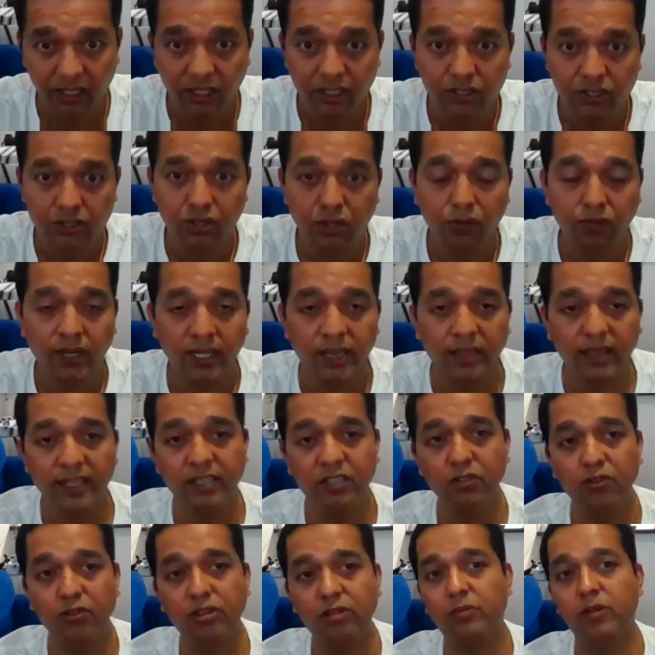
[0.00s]
So one thing
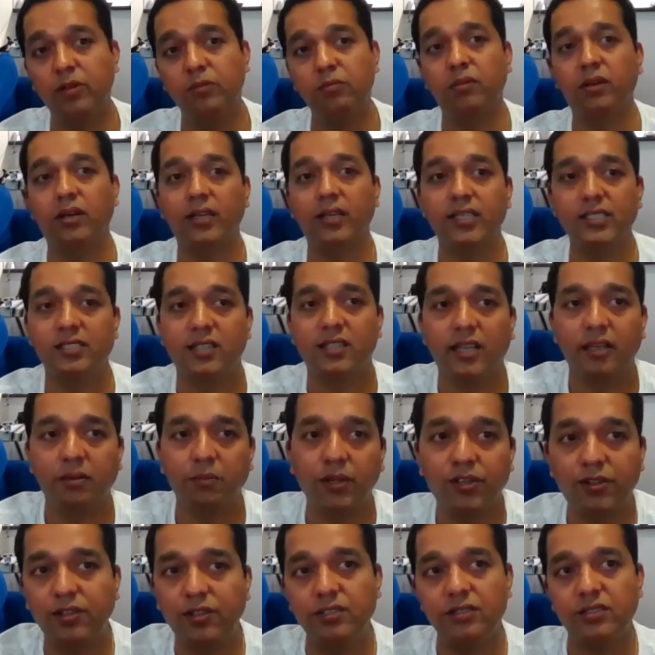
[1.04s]
to remember is, like,
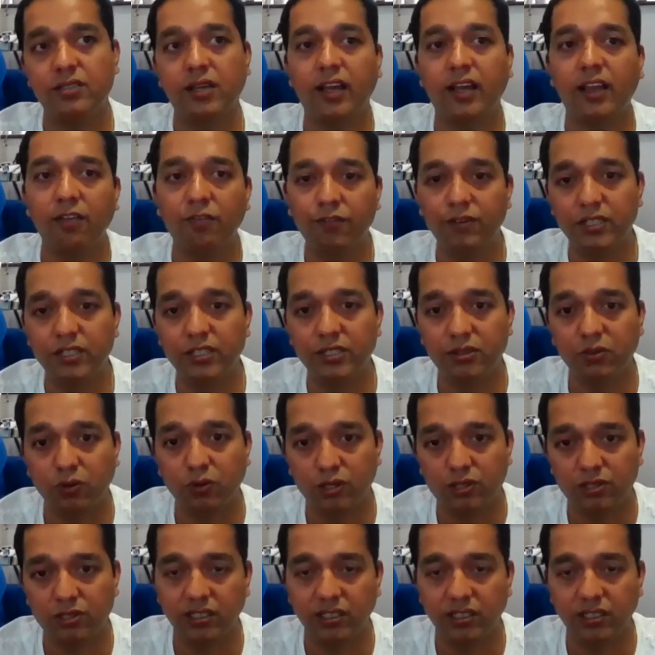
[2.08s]
because I first was